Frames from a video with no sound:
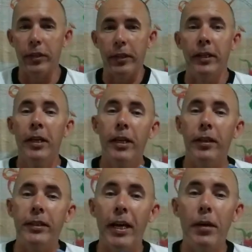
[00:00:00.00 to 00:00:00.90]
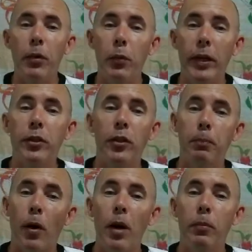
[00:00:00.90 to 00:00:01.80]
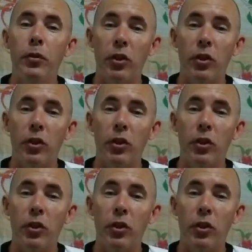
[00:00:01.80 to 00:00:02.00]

is that the day we went to the Bible